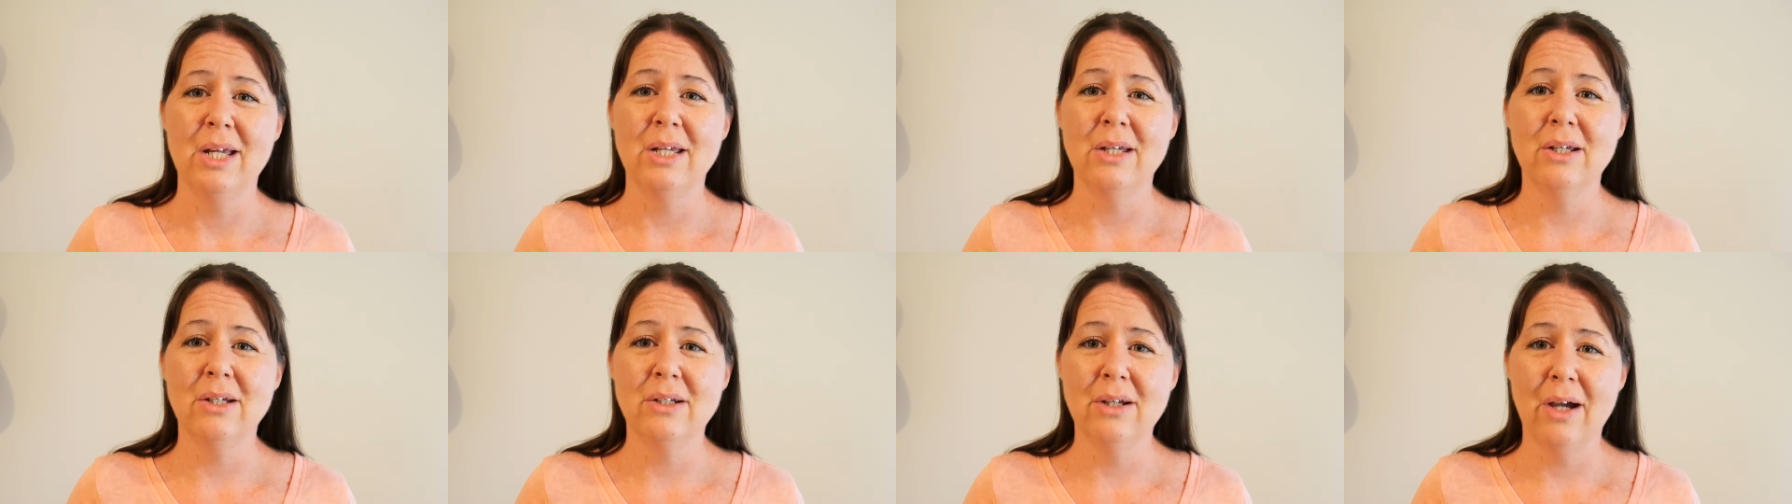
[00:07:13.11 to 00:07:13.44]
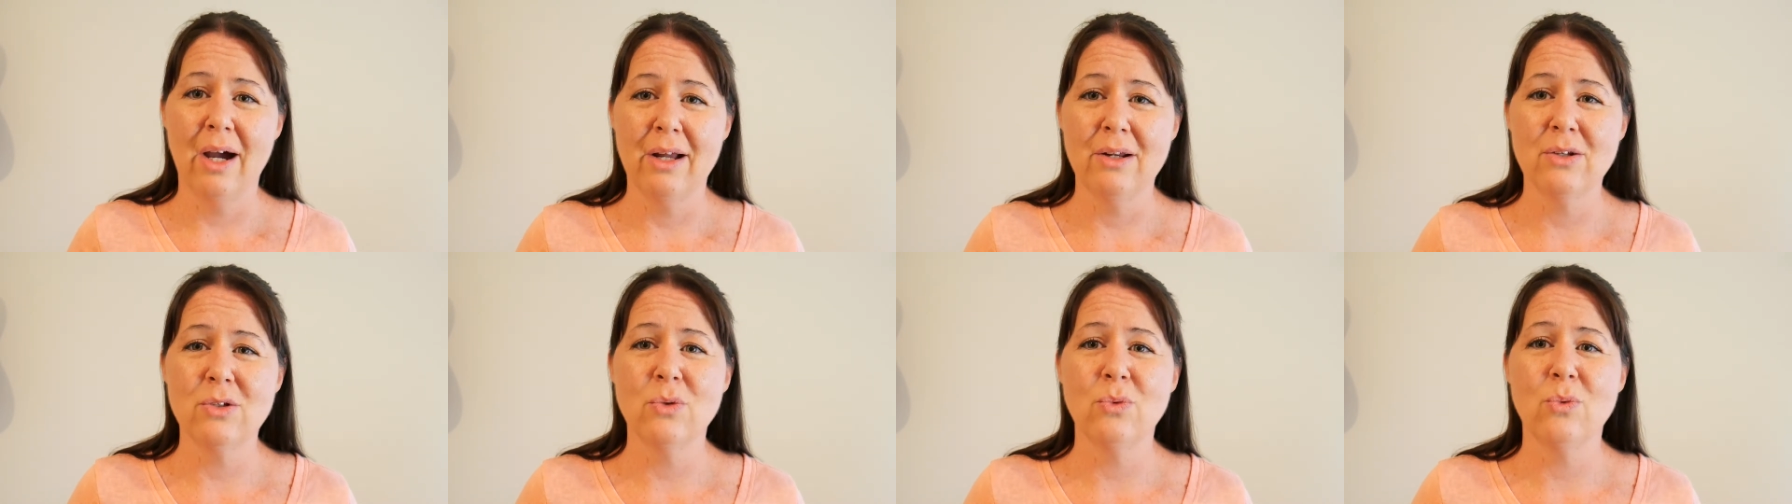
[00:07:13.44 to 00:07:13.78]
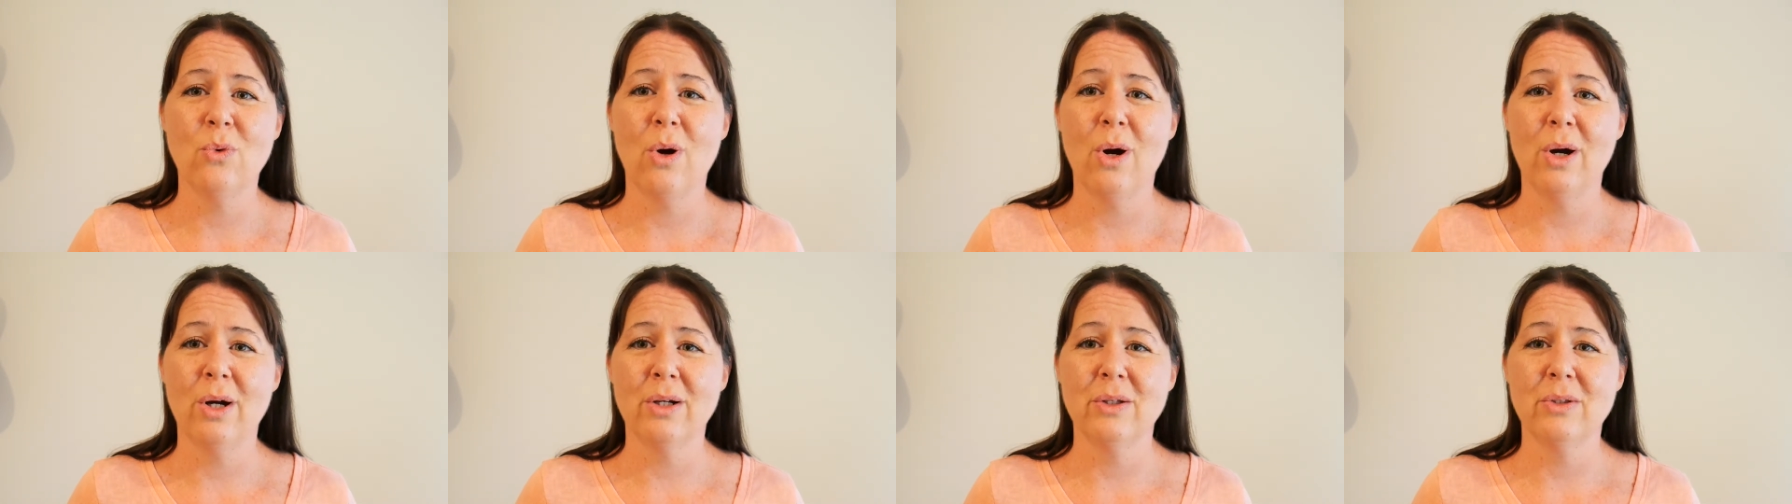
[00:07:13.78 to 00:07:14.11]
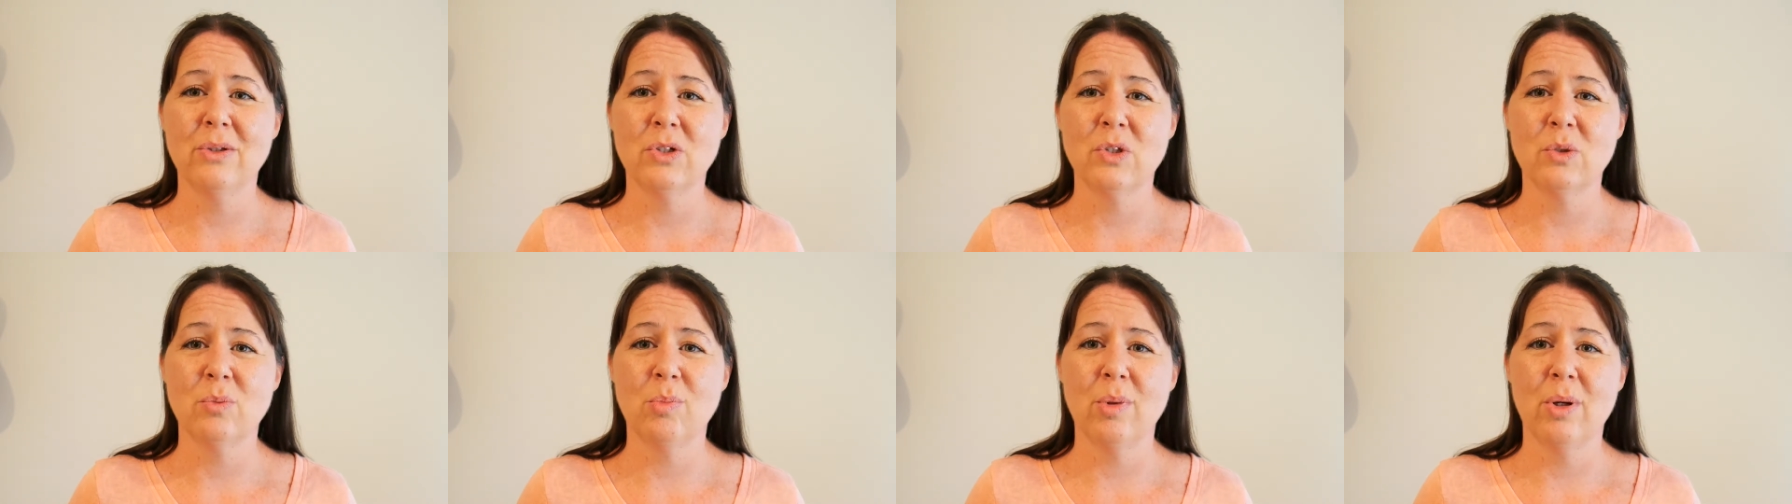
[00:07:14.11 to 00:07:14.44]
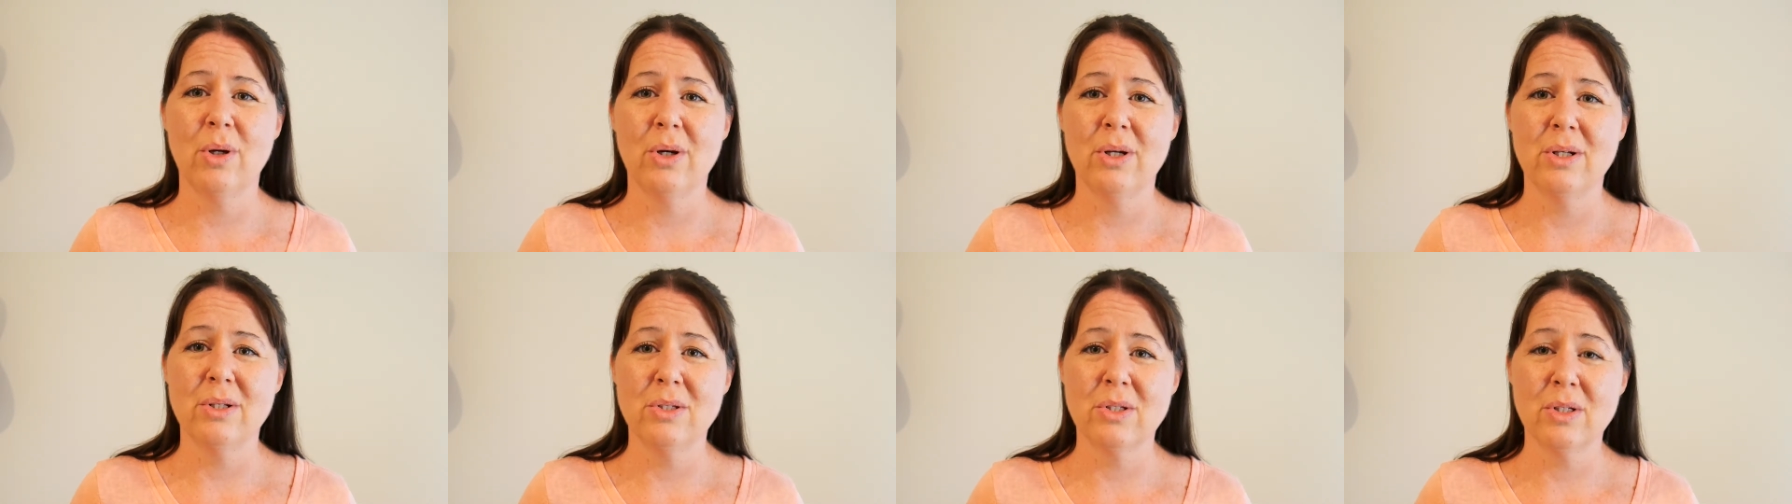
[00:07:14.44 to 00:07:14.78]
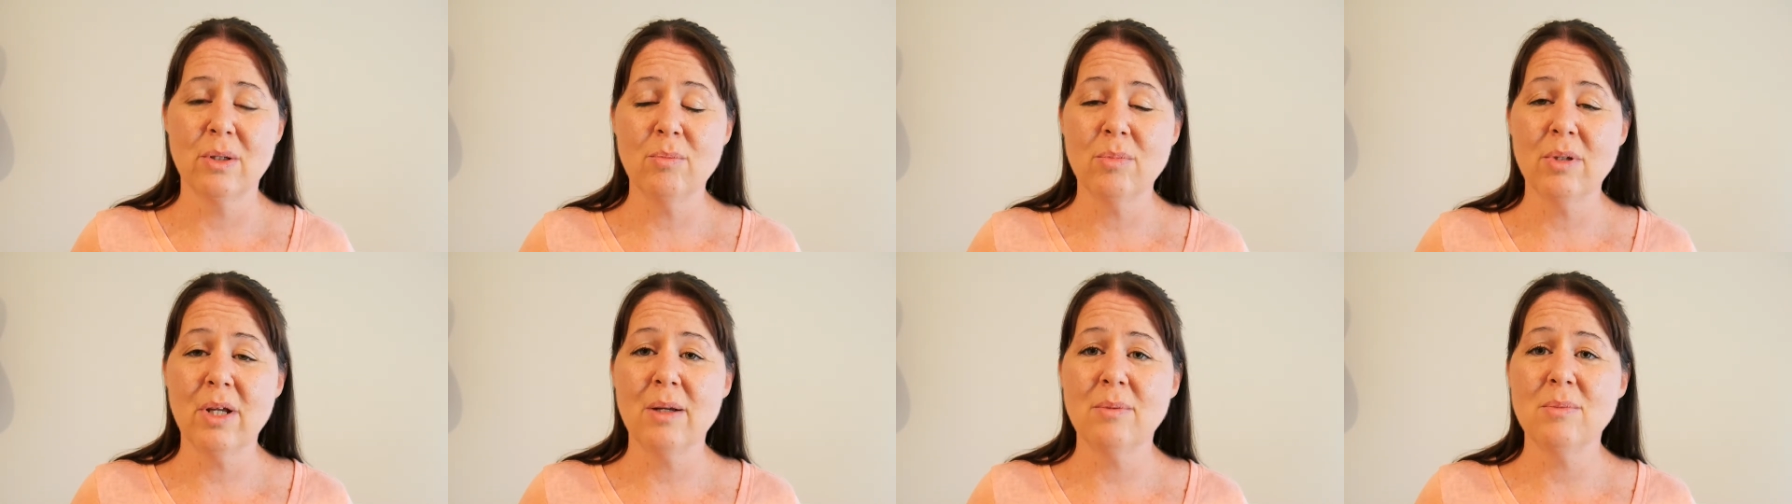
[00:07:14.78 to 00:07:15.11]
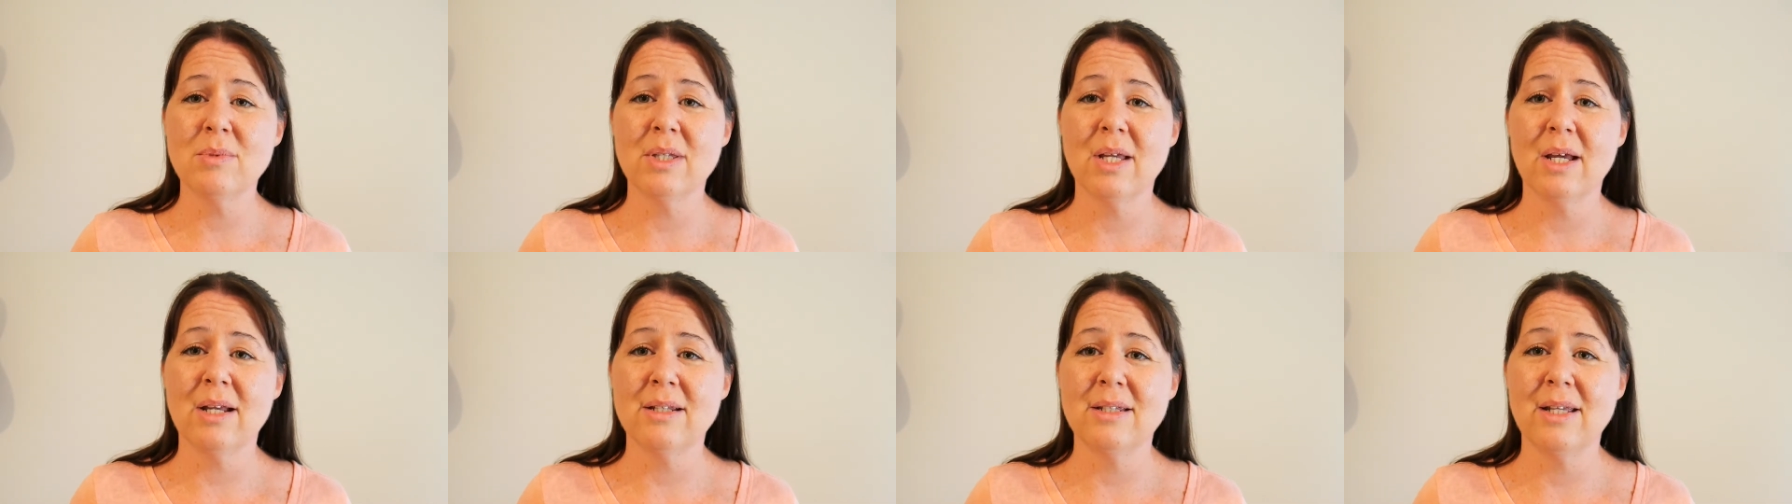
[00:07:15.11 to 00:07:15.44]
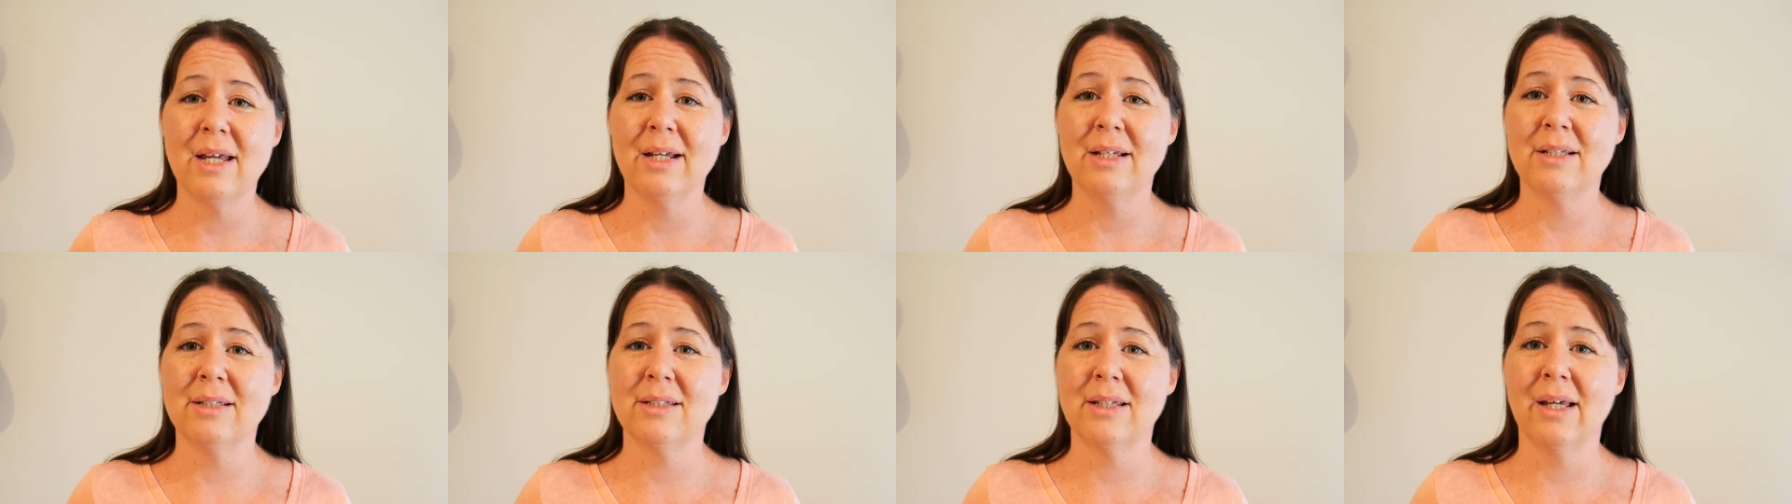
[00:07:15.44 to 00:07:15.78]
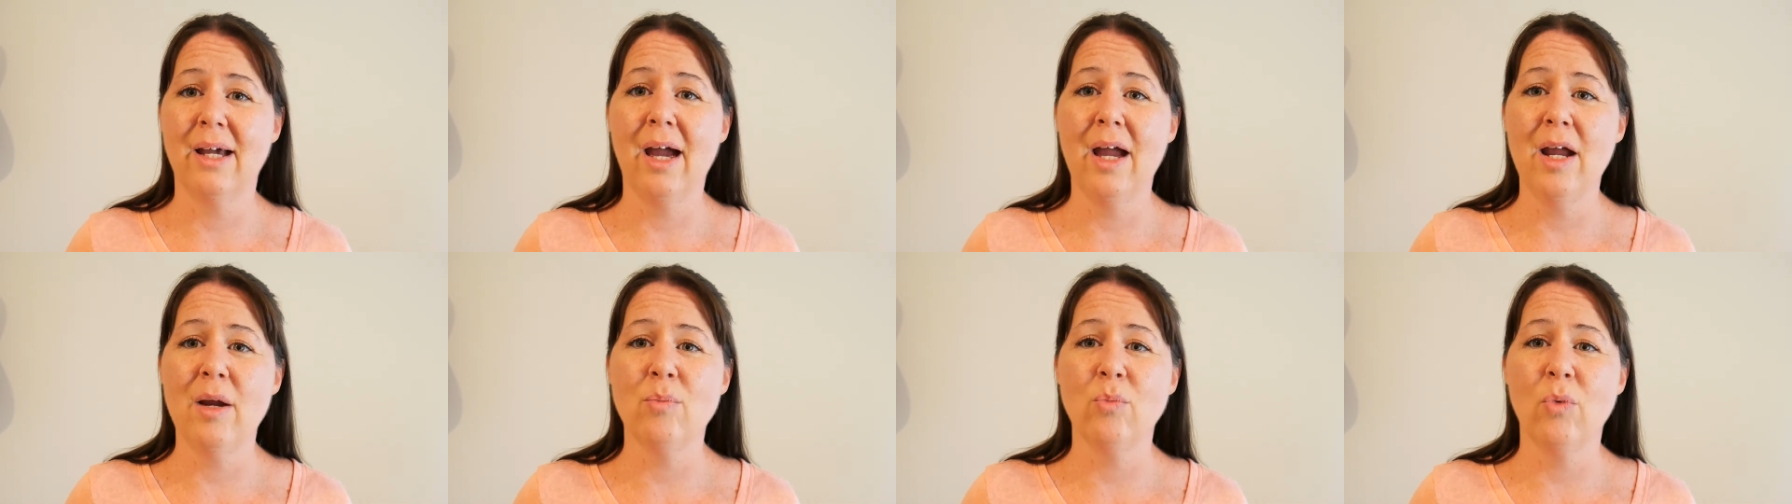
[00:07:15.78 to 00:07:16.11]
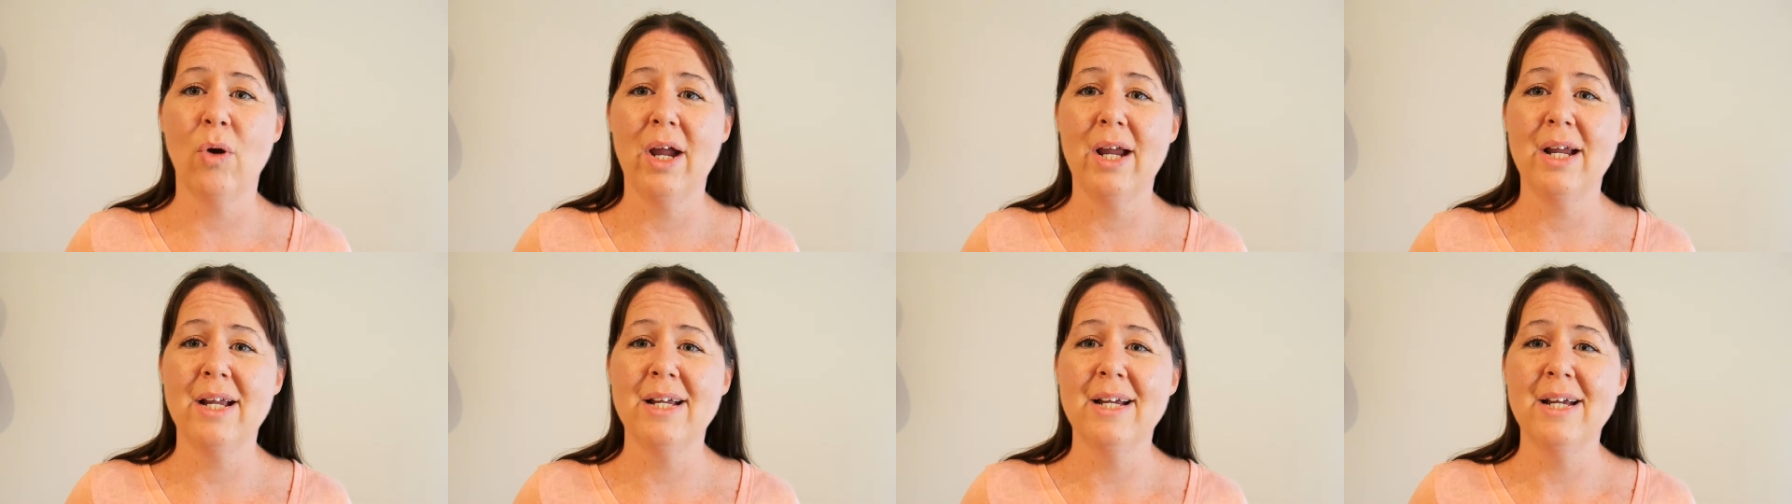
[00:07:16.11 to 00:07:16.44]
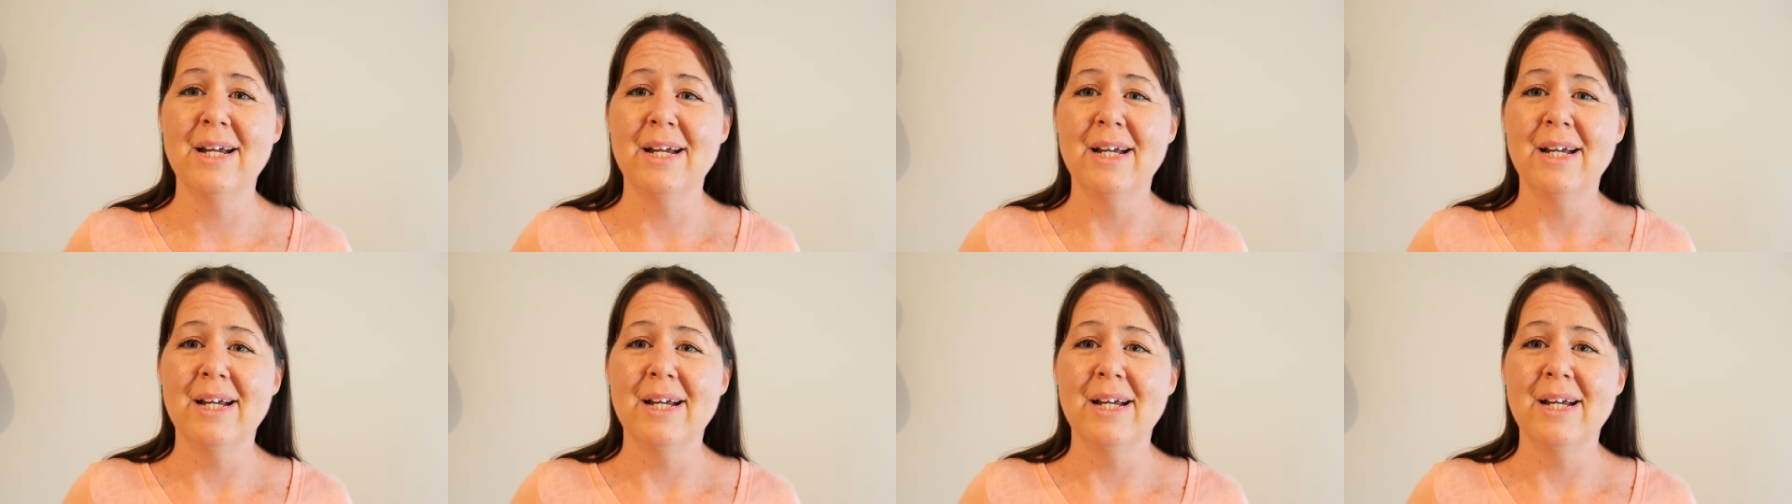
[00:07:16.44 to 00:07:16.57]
You've got to walk in the spirit, and sometimes that takes time, right?